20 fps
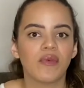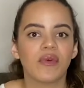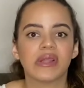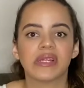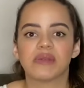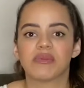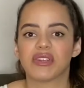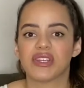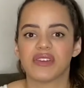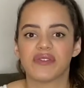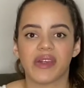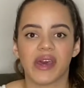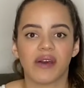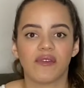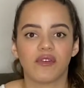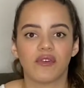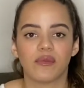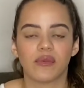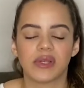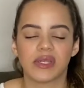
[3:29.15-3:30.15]
and especially if they have
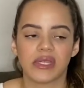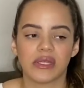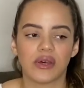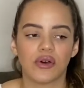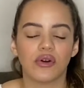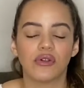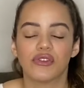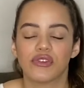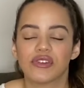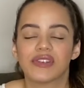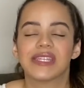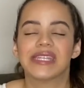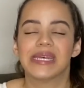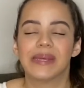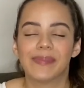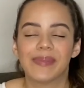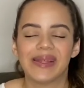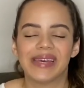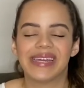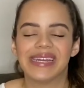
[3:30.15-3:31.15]
older
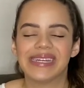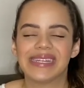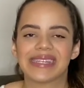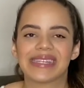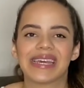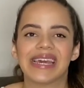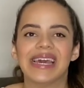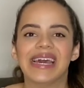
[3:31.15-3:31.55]
siblings.